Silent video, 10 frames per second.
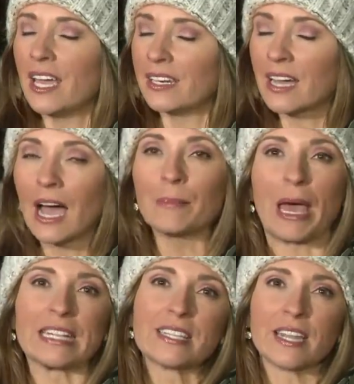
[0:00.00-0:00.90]
And
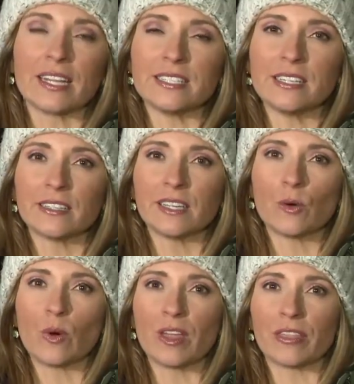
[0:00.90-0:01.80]
ComEd tonight dealing
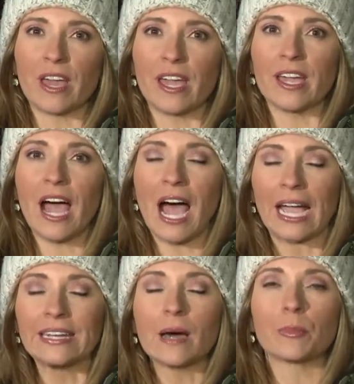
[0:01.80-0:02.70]
with a
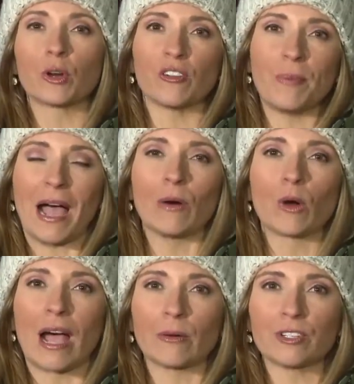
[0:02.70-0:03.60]
high number of power
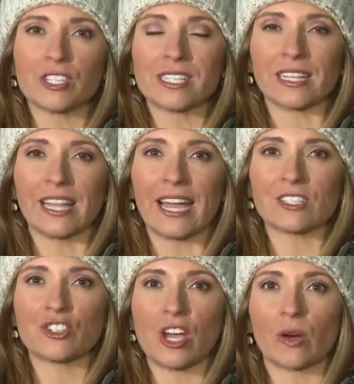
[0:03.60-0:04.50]
outages at
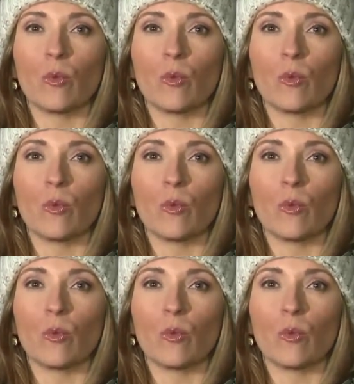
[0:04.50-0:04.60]
last check